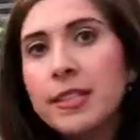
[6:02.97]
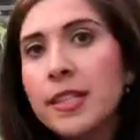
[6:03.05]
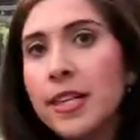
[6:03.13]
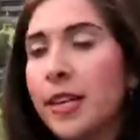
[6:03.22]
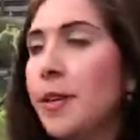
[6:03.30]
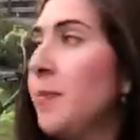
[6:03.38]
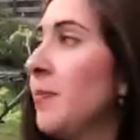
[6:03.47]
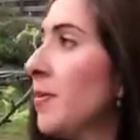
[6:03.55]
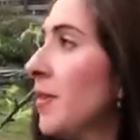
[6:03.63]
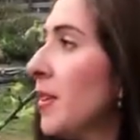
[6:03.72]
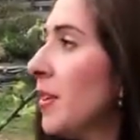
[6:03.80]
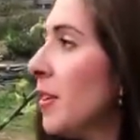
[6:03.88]
again.
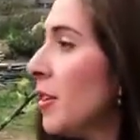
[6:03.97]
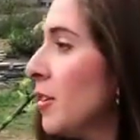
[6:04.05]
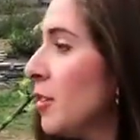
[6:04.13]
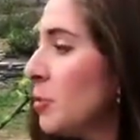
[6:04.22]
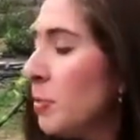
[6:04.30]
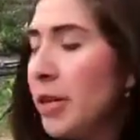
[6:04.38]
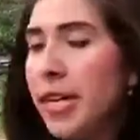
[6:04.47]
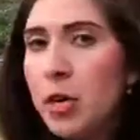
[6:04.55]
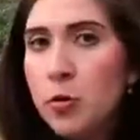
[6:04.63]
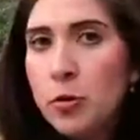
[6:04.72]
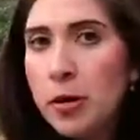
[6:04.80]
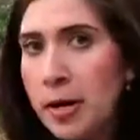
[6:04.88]
Pretty
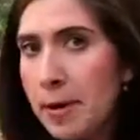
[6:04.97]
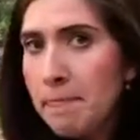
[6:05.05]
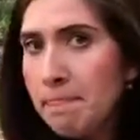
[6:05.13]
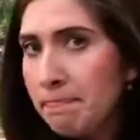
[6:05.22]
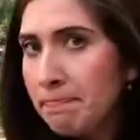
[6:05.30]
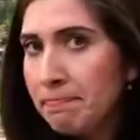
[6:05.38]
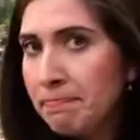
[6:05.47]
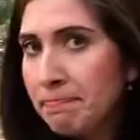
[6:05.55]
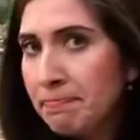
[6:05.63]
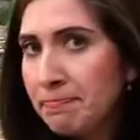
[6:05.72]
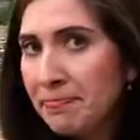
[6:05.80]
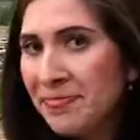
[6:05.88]
cool, huh?
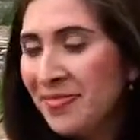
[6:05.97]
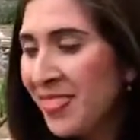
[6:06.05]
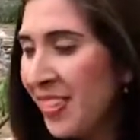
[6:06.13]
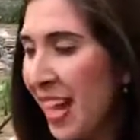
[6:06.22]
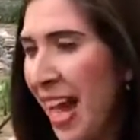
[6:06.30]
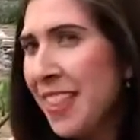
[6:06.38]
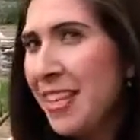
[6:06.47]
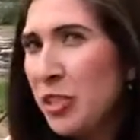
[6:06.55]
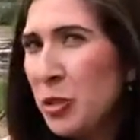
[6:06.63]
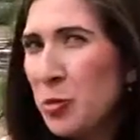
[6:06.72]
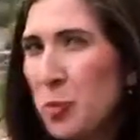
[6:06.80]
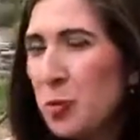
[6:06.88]
I think
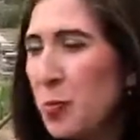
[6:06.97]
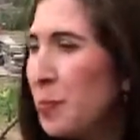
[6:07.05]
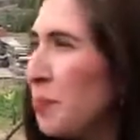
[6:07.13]
so too.